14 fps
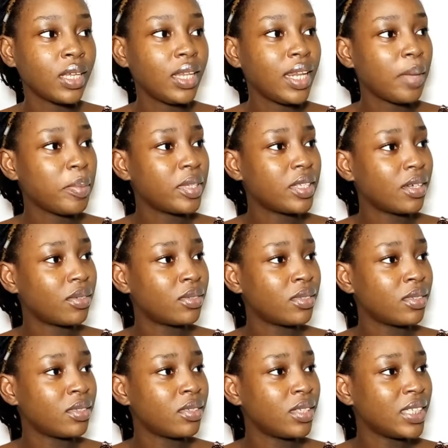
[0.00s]

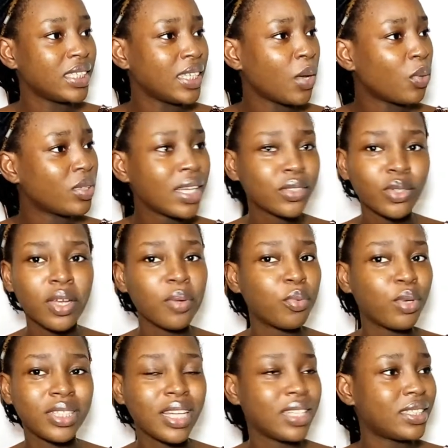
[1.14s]
That's not a
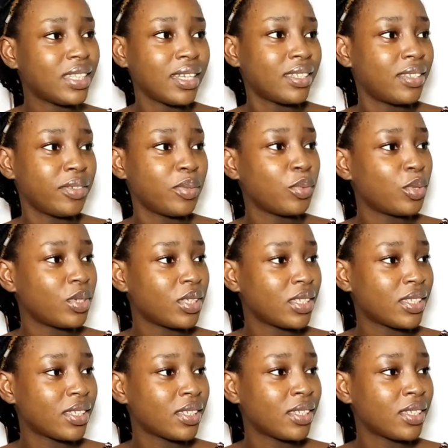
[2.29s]
word, that's like three words.